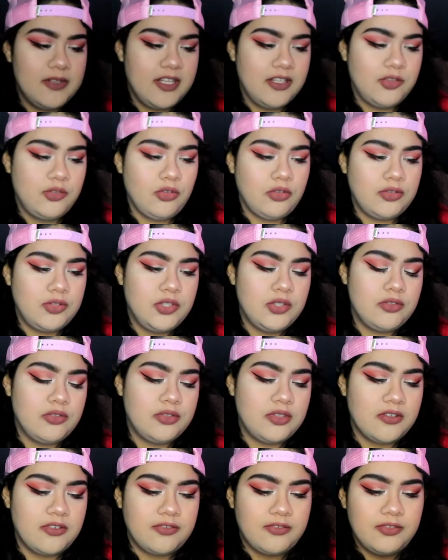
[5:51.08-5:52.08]
there's still
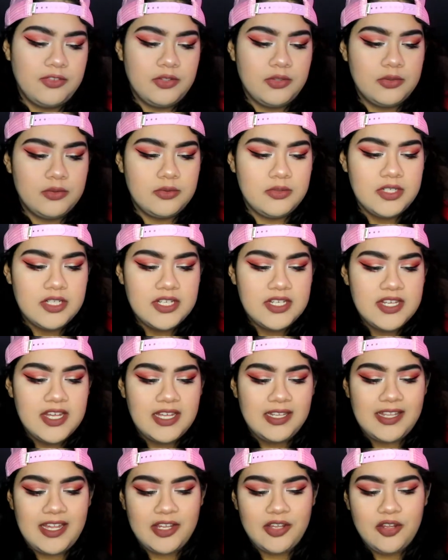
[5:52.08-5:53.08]
a few,
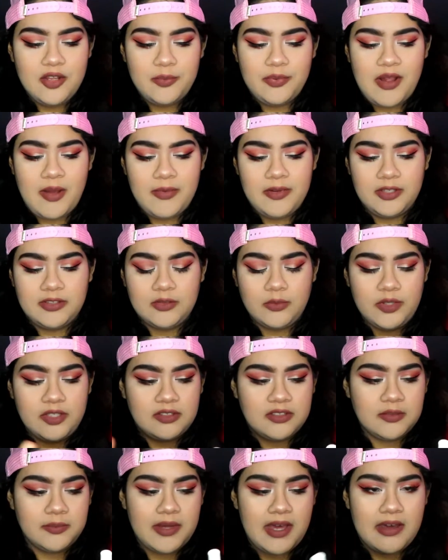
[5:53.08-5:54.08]
like you could probably
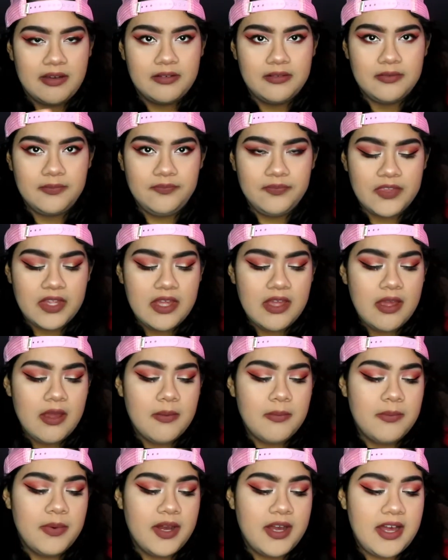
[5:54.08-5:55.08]
squeeze some out,
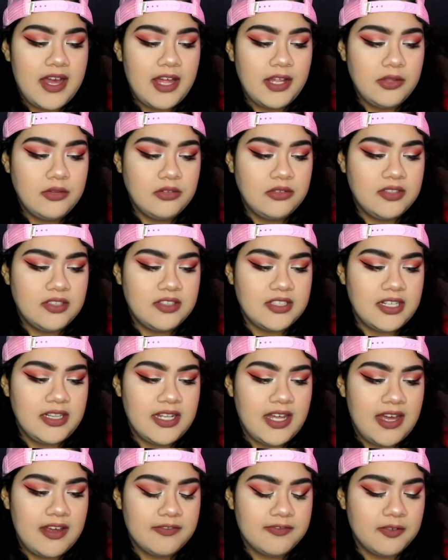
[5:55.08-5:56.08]
but I use this a
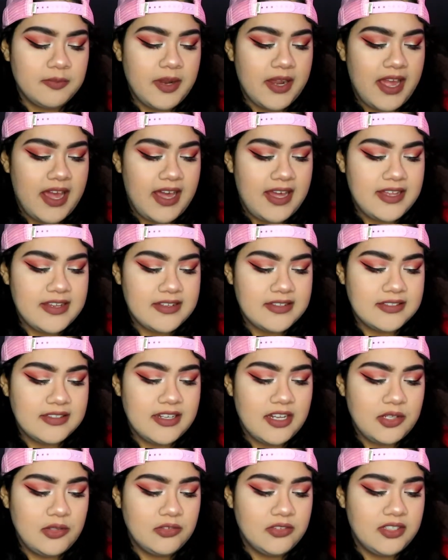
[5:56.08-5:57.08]
lot for my eyes,
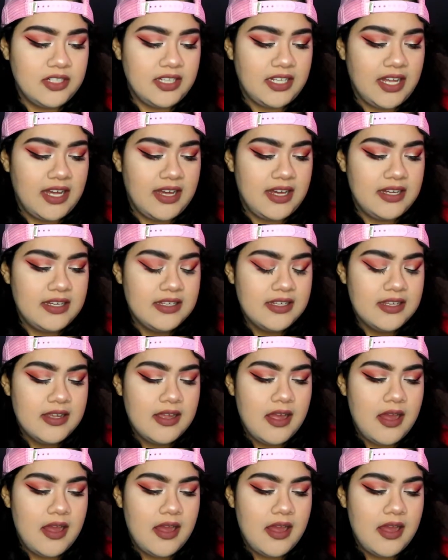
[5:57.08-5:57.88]
and I use it a lot.